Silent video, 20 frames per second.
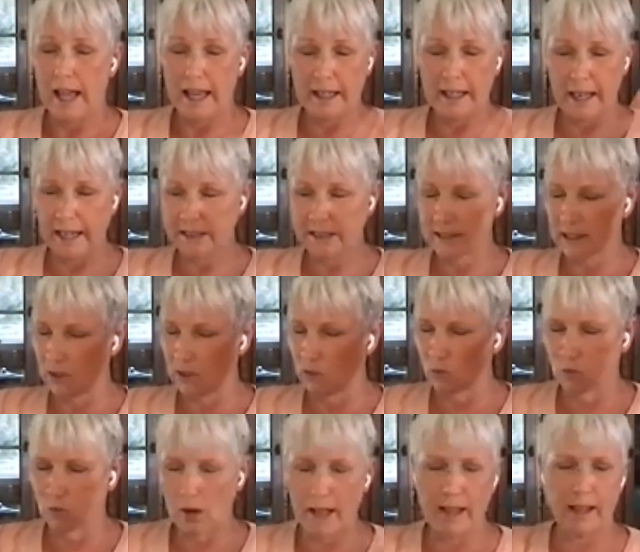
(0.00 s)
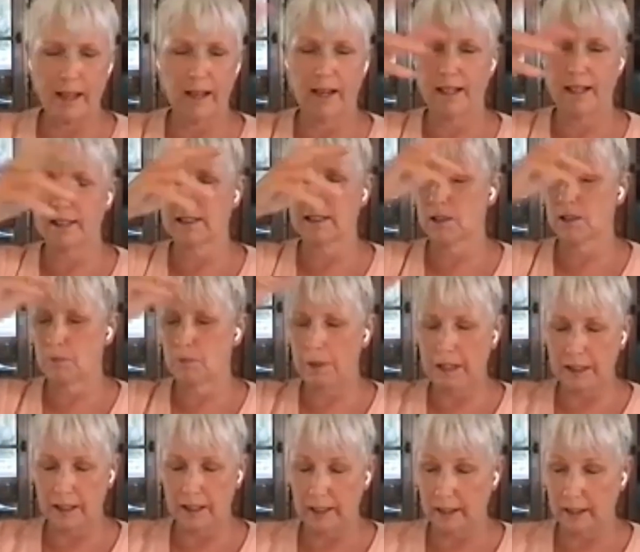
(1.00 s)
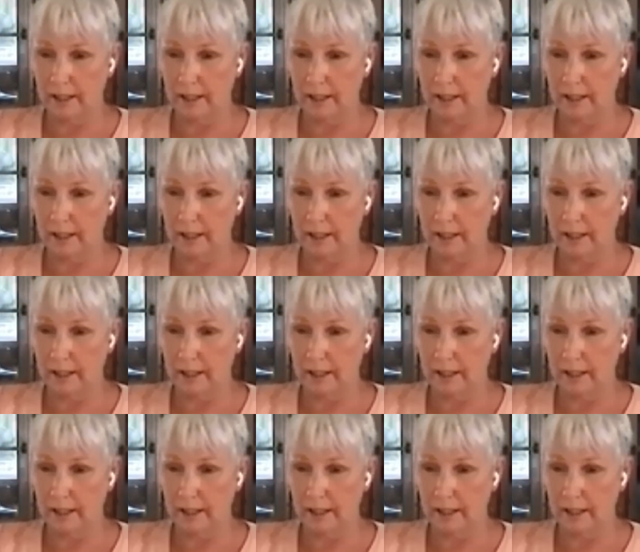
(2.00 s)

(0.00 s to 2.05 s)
And I see red and I see pink.